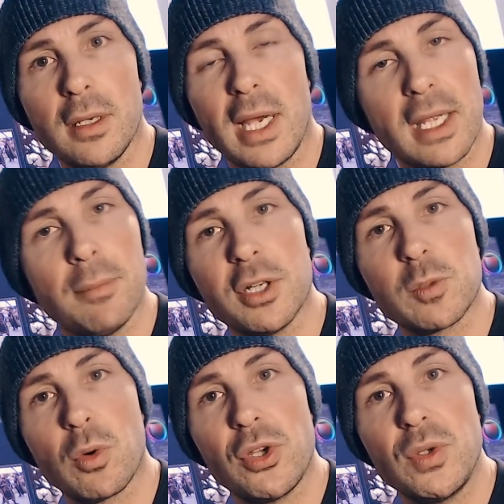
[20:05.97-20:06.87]
I get much
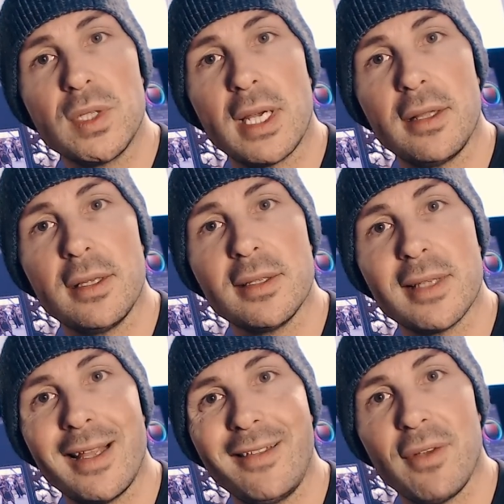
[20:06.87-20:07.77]
more use out of this,
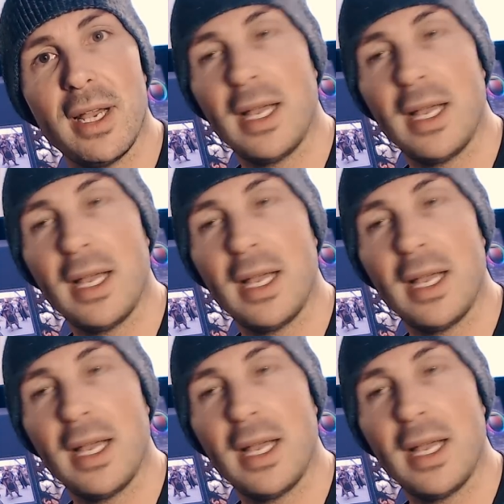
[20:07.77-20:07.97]
and if